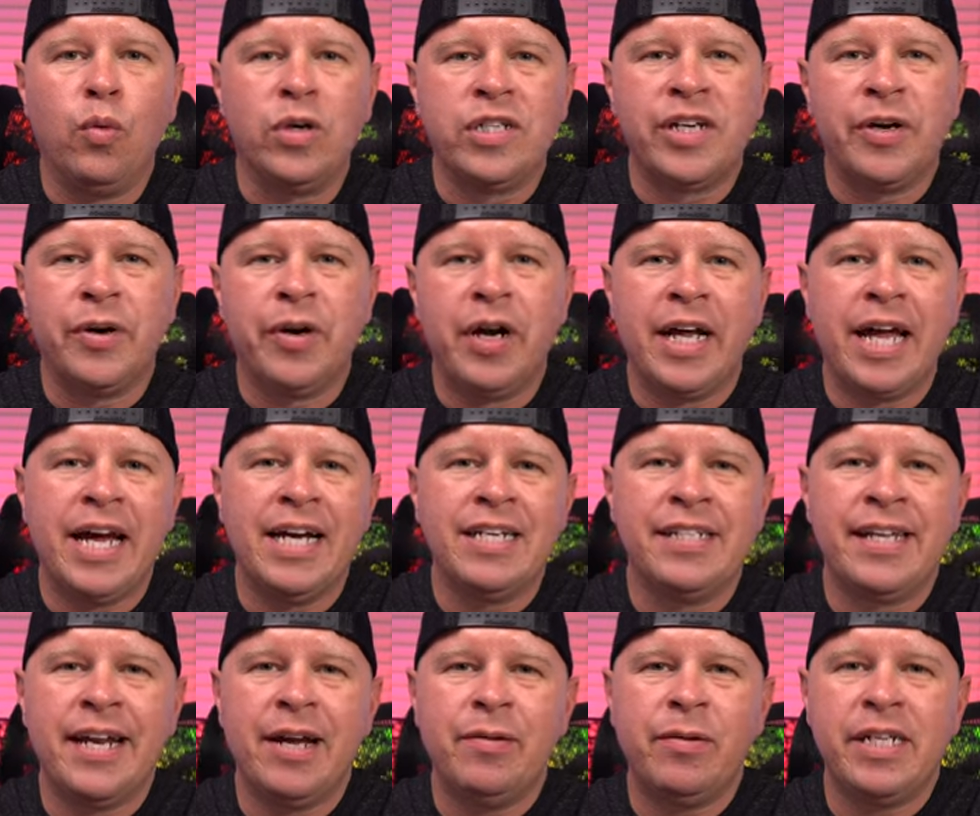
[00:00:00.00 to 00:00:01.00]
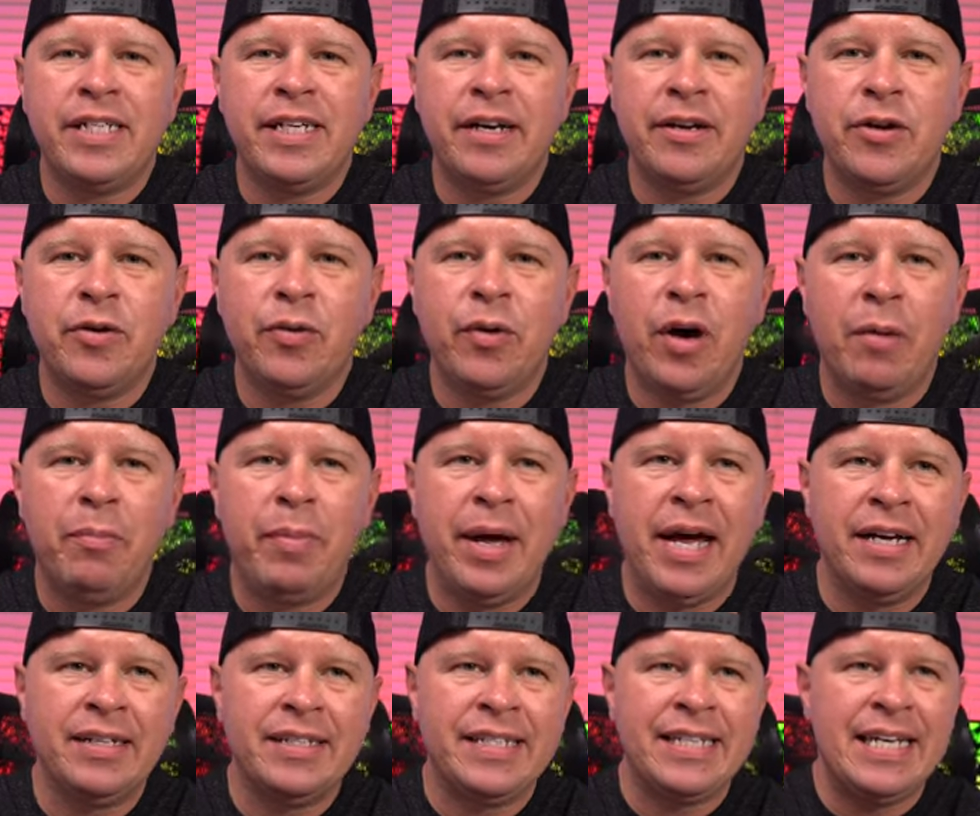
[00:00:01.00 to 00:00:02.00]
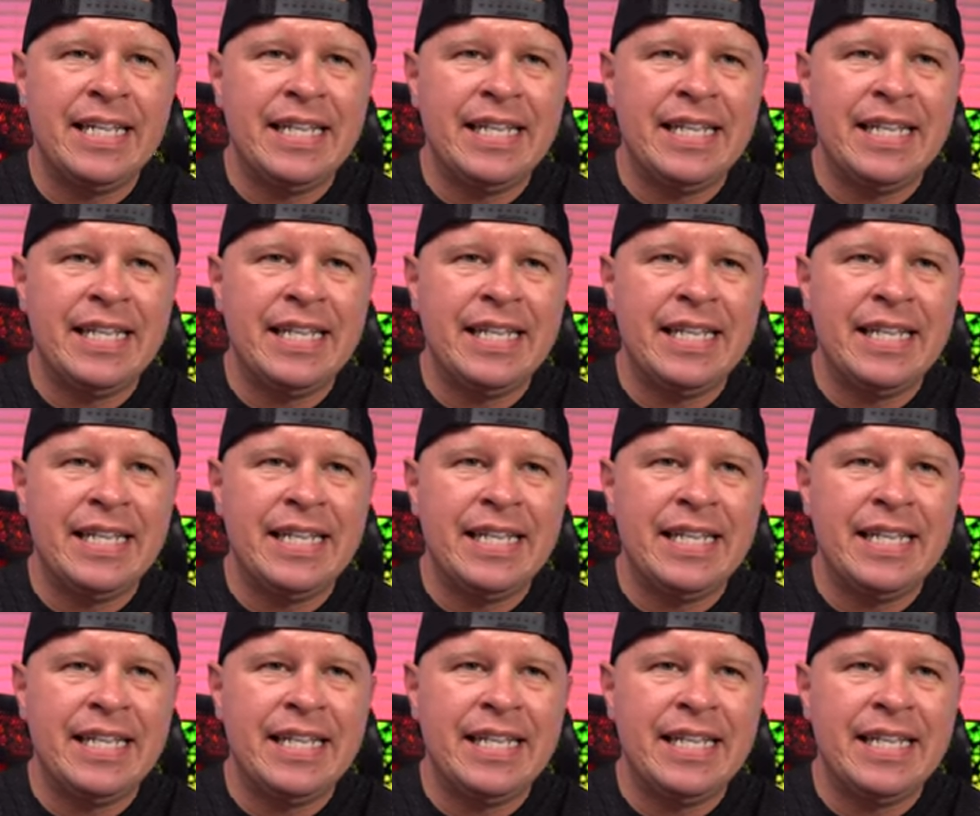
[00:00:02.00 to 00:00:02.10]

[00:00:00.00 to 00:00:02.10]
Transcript: What's going on guys? Today I want to tell you about